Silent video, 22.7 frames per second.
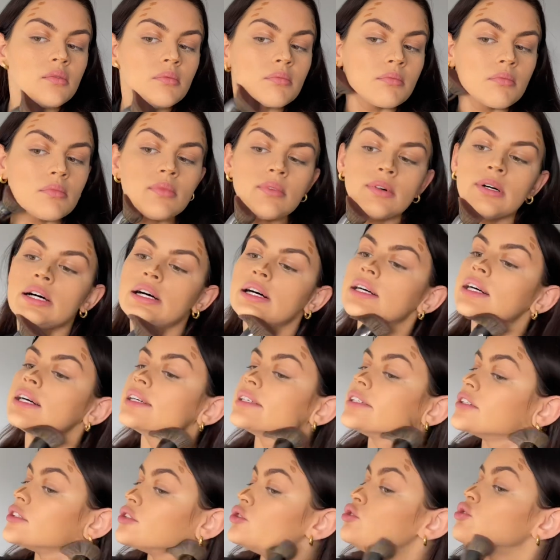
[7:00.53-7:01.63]

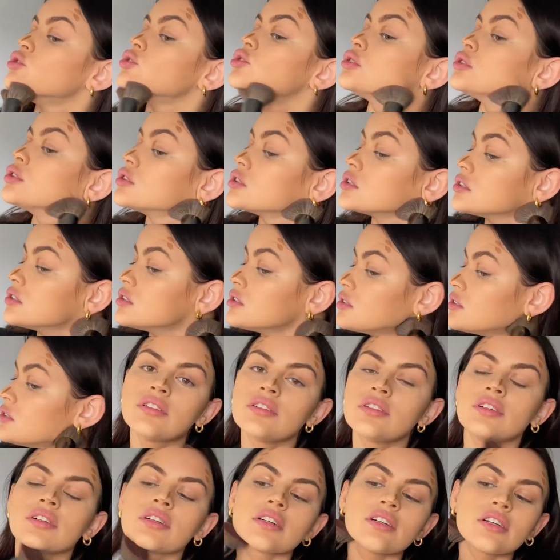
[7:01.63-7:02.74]
my jaw.
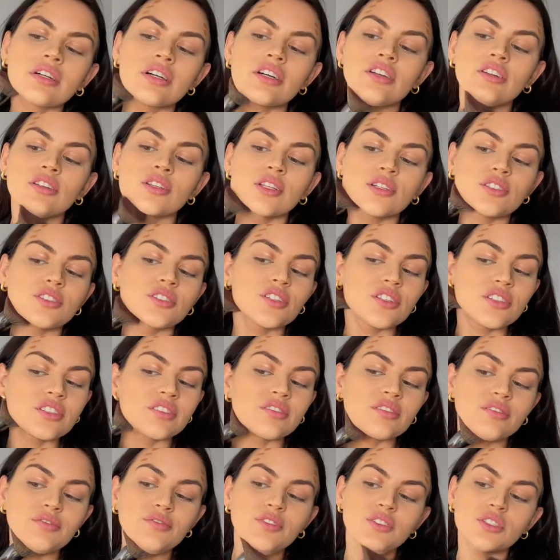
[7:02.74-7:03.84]
I'm gonna lose those
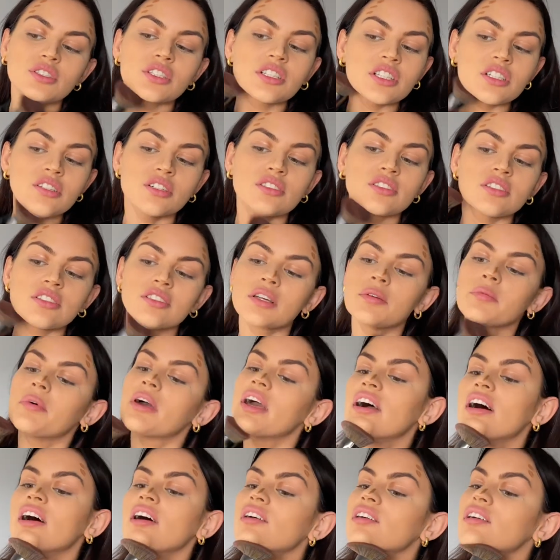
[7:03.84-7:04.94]
few kilos
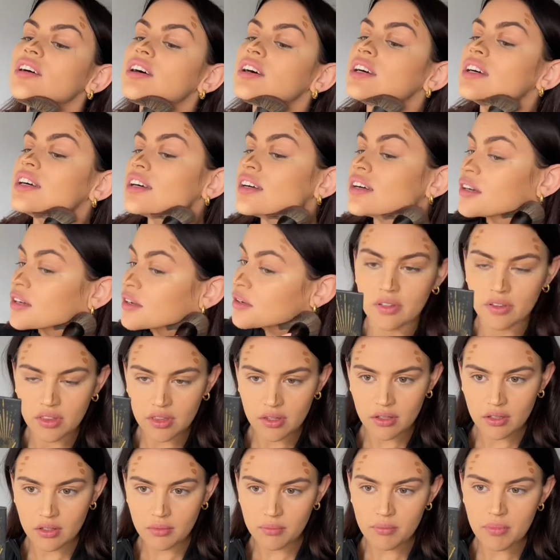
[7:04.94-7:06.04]
somehow.
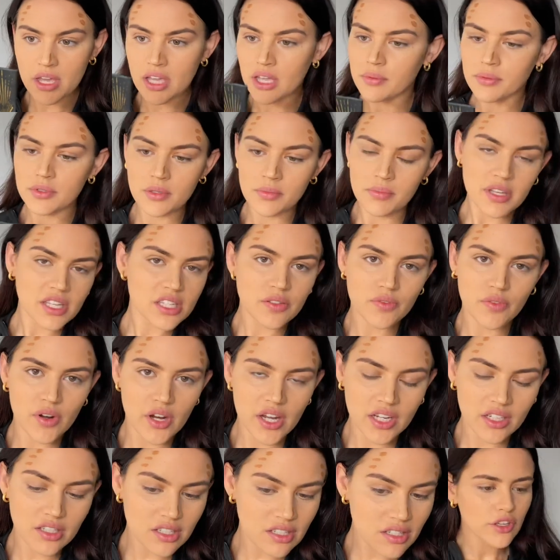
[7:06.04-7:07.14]
Makeup's your best
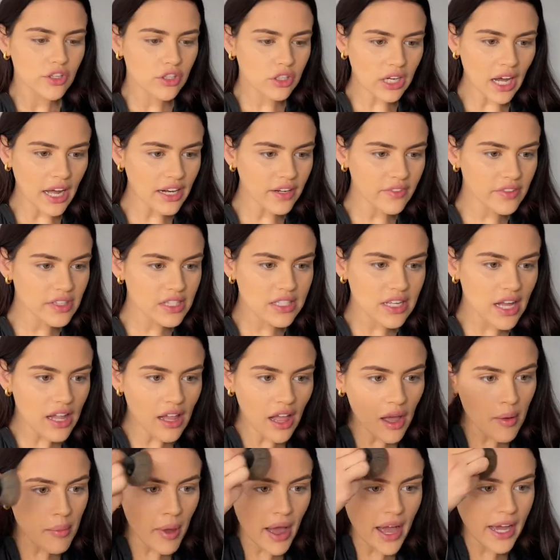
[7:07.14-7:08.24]
friend. You can't even tell
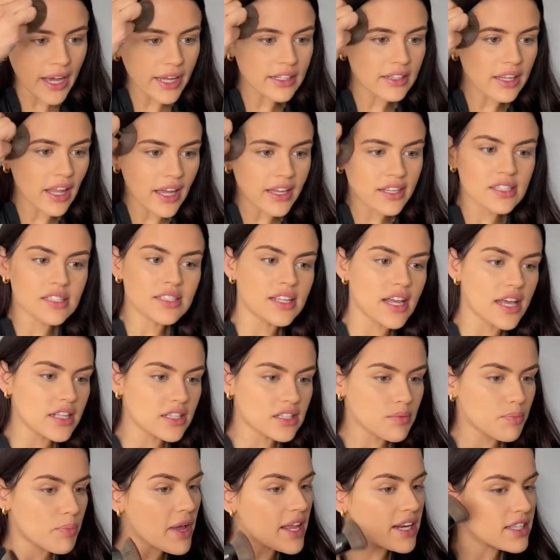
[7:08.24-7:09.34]
I paid like cents,
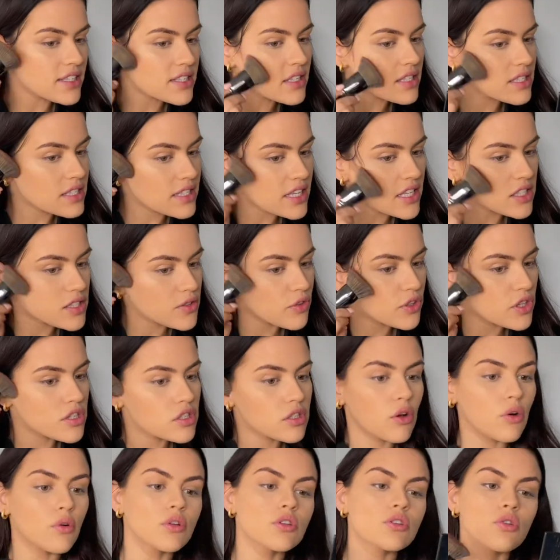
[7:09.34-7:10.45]
pennies and cents for this
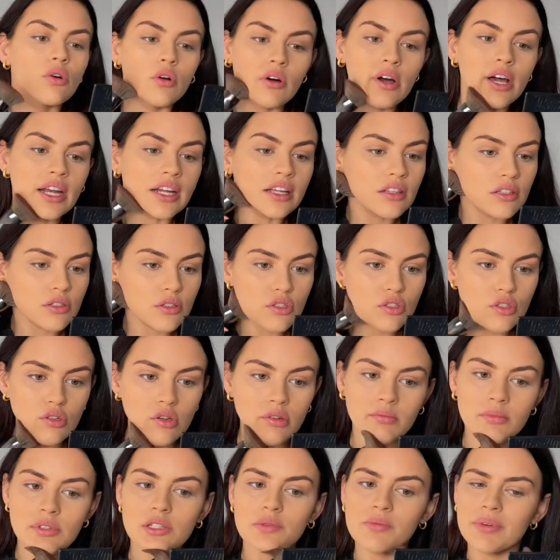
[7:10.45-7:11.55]
contour, and it looks so
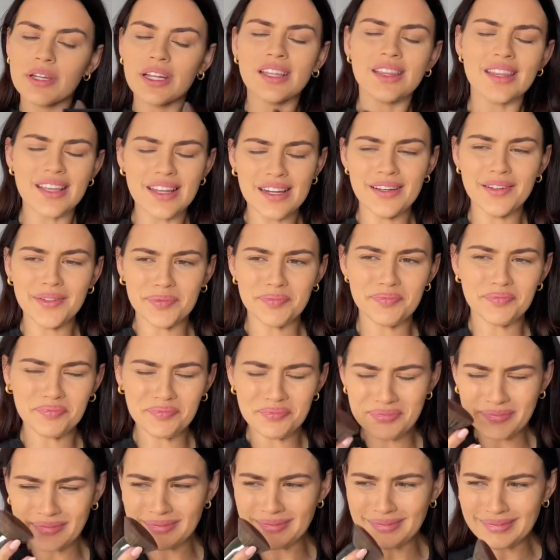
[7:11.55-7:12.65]
much better
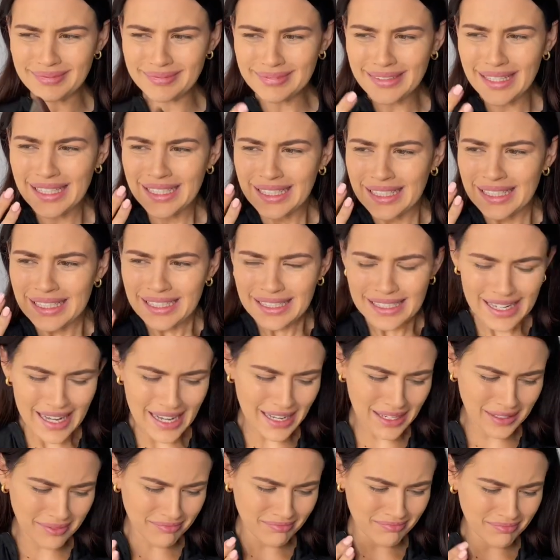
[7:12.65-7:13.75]
than
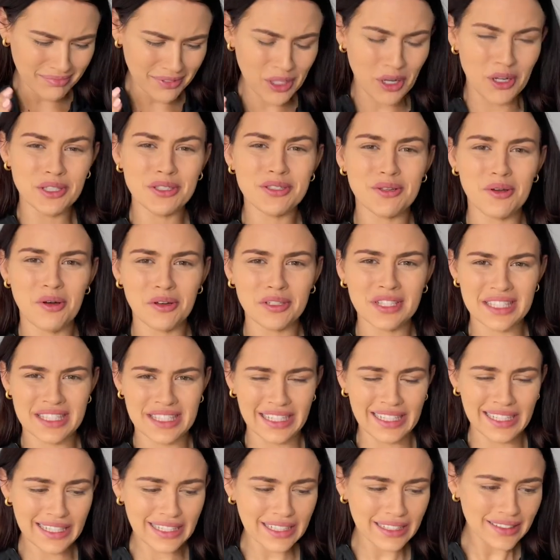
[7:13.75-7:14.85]
a contour
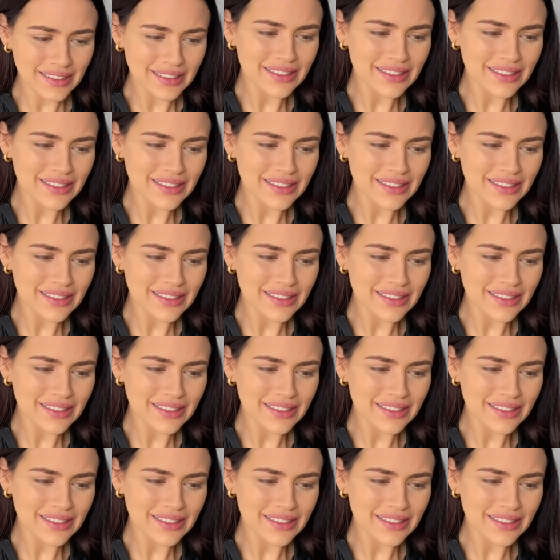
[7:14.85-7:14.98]
stick.